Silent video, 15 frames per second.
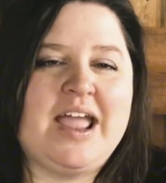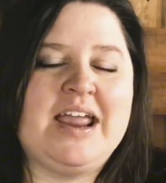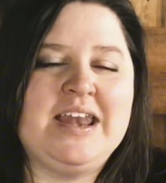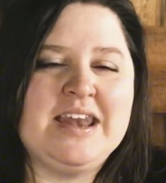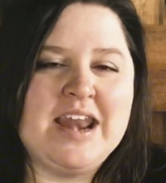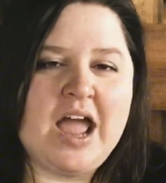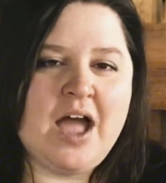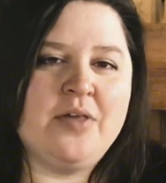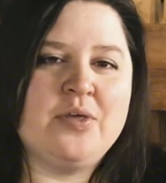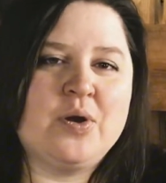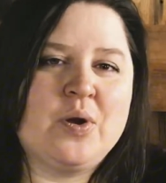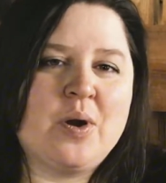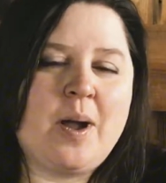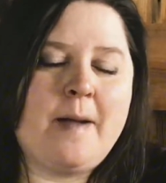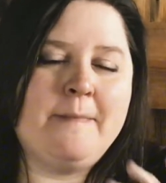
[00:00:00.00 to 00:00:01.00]

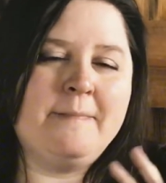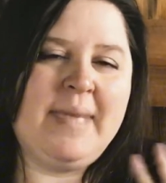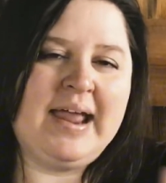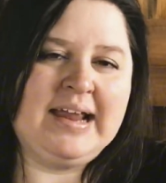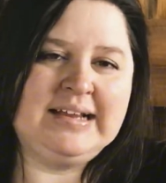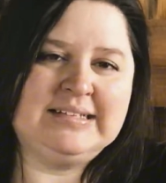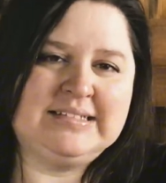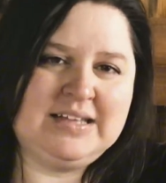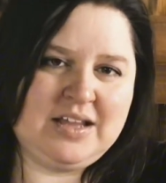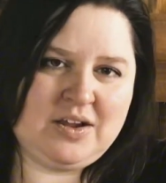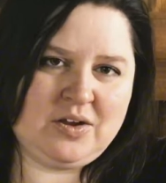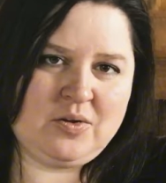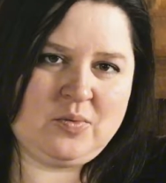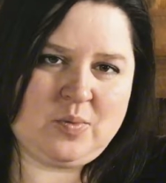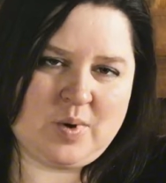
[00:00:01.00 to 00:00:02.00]
another
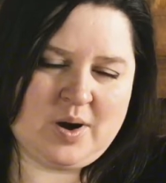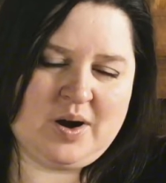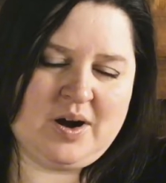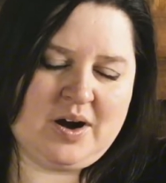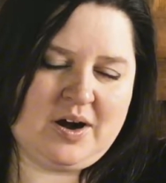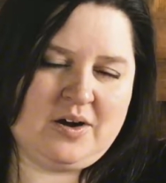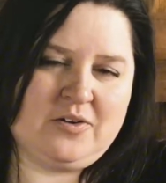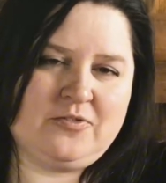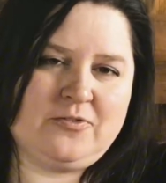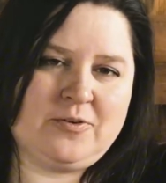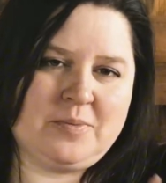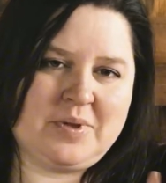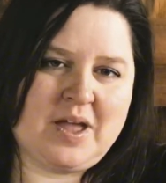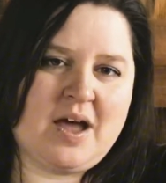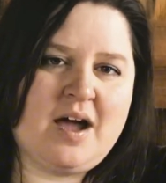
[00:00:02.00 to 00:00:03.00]
amazing word
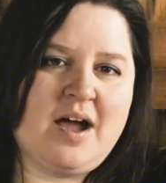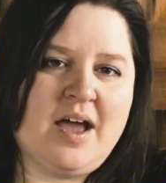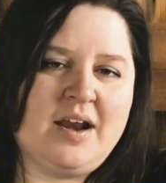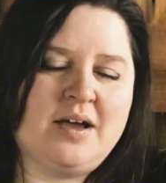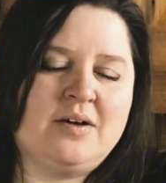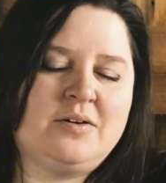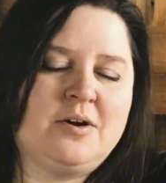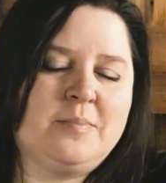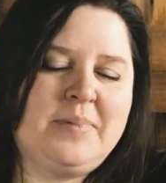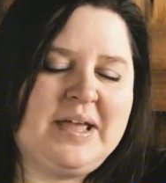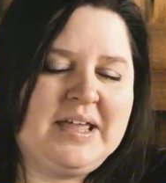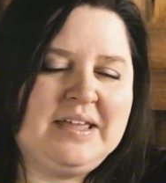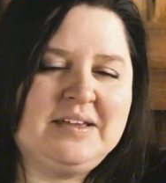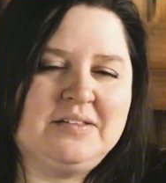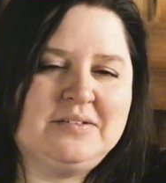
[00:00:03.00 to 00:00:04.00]
from God on our
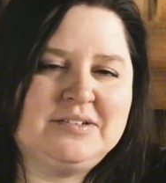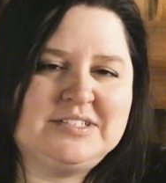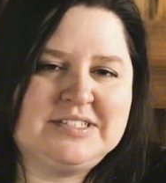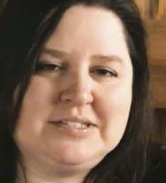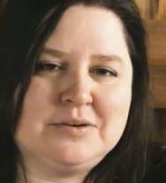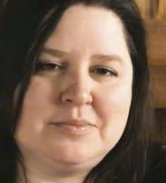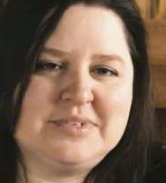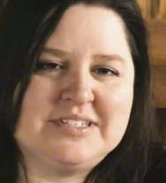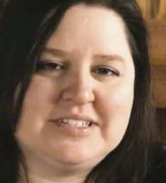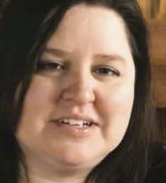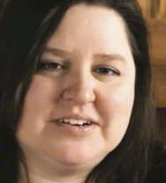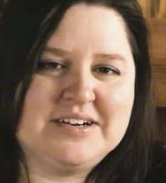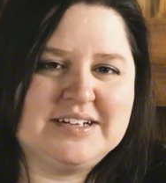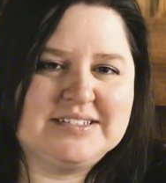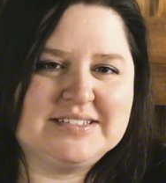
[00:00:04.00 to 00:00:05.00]
painkillers sermon
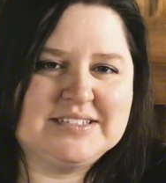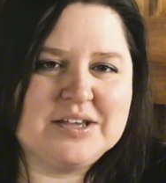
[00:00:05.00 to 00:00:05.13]
series.